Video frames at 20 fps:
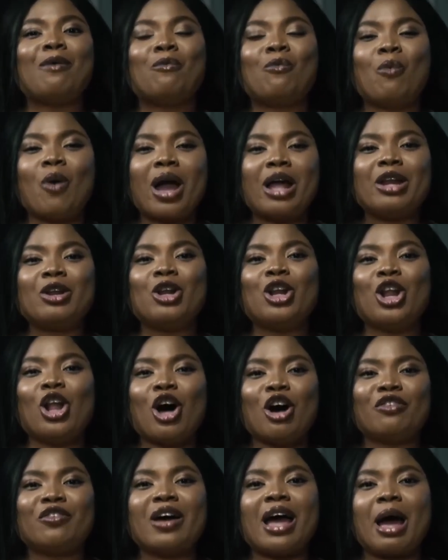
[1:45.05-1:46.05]
When
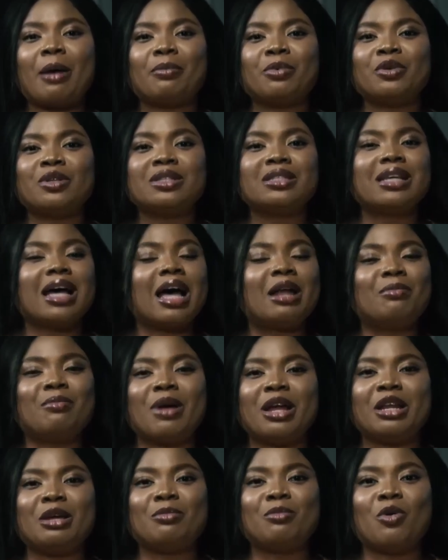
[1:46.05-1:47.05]
Love Happens, and
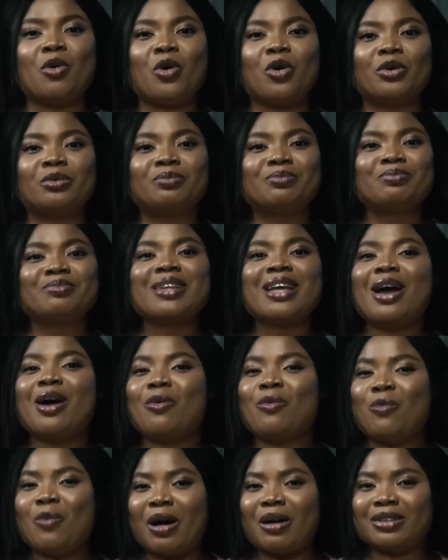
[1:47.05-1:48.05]
many more.
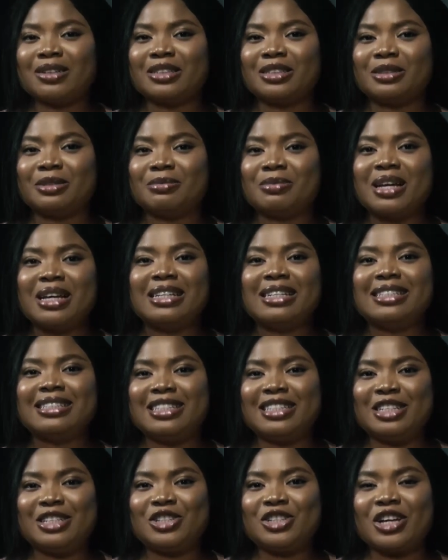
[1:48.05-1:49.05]
Welcome,
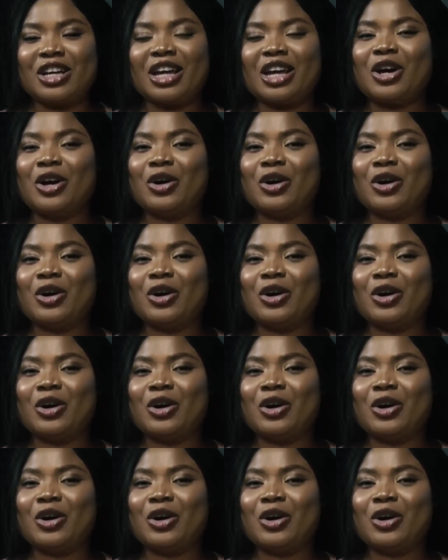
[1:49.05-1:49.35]
Diche